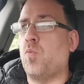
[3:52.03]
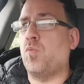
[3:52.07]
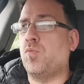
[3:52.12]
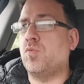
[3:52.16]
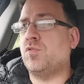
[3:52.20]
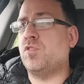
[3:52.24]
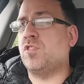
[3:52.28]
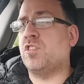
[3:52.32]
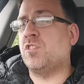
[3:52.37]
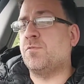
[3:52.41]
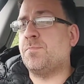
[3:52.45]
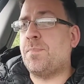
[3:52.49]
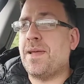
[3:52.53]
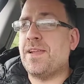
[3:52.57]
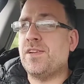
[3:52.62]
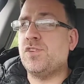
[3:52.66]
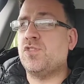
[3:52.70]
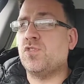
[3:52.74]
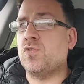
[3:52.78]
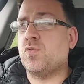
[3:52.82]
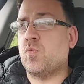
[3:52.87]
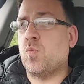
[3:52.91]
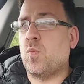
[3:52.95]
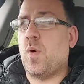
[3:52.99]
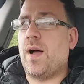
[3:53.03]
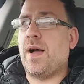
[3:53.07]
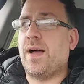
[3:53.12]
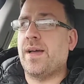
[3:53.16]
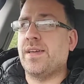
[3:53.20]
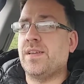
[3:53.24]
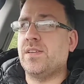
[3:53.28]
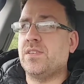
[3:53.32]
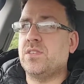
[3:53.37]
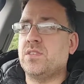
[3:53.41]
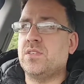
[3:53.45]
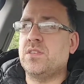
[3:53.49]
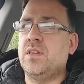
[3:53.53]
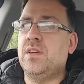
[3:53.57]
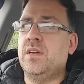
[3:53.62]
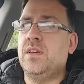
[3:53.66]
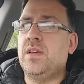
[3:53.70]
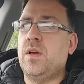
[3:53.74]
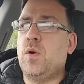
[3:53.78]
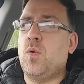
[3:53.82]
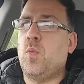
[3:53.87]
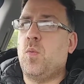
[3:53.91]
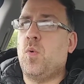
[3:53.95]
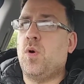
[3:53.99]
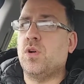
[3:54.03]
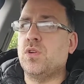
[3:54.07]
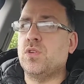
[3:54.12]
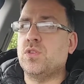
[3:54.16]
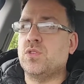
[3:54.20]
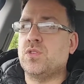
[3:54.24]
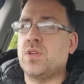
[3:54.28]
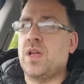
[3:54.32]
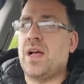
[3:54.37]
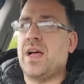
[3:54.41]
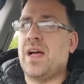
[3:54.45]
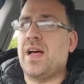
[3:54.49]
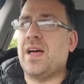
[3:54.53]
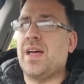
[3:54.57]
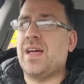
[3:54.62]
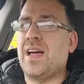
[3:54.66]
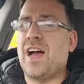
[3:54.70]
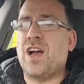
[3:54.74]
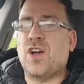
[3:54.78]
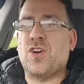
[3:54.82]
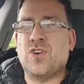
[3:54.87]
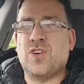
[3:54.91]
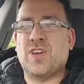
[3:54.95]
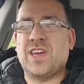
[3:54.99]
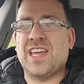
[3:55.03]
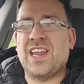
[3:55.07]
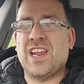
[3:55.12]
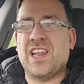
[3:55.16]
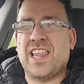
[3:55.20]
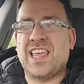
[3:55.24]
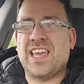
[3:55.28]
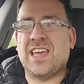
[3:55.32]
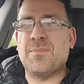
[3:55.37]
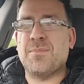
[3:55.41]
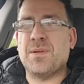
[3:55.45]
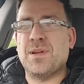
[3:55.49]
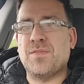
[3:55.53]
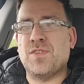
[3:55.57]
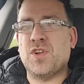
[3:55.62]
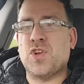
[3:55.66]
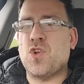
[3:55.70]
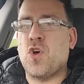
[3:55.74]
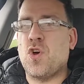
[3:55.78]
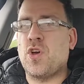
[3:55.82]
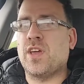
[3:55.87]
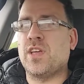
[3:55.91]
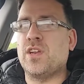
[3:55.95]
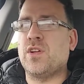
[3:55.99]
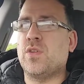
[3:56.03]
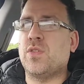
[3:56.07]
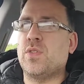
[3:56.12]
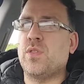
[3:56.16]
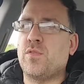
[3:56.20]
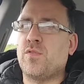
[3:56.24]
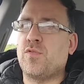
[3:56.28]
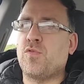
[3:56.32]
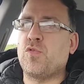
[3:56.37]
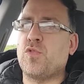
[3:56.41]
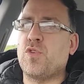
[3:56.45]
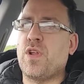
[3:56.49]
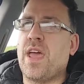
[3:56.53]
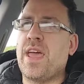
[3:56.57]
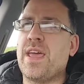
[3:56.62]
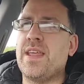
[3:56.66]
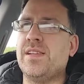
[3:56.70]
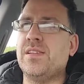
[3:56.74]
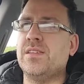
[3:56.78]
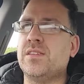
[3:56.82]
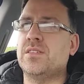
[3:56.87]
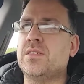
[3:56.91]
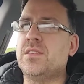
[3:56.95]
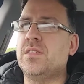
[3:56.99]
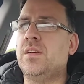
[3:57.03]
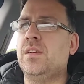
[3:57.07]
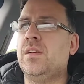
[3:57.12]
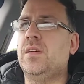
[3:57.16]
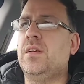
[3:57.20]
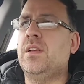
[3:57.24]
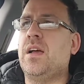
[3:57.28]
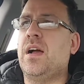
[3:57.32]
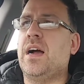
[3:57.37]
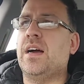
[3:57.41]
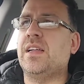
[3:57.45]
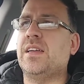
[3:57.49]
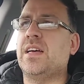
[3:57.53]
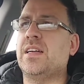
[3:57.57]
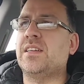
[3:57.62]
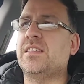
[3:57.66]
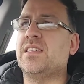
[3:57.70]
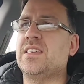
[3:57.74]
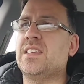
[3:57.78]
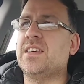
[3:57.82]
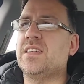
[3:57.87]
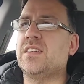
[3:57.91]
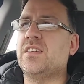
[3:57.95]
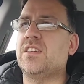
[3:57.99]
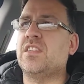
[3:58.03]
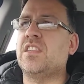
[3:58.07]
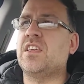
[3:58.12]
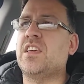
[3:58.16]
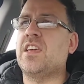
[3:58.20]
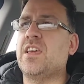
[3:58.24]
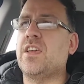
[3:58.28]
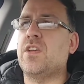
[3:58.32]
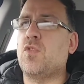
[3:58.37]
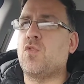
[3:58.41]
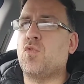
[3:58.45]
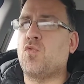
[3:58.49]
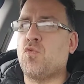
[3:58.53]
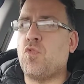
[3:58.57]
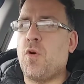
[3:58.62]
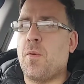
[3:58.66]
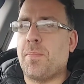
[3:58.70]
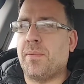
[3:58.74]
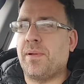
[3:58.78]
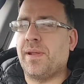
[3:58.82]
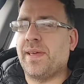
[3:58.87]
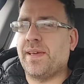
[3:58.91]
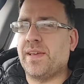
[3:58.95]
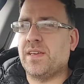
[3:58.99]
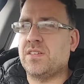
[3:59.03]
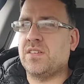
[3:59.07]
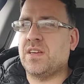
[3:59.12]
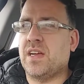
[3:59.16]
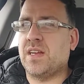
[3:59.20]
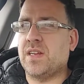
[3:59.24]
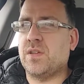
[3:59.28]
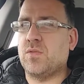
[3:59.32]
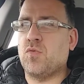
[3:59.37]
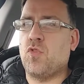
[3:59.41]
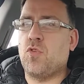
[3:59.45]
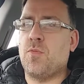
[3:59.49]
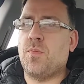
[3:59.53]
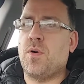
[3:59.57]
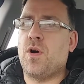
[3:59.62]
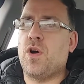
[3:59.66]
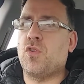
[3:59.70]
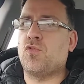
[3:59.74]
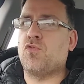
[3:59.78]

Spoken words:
suspension wise was I could get like a bit of a knocking on the front end, and I did the drop links, anti-roll bar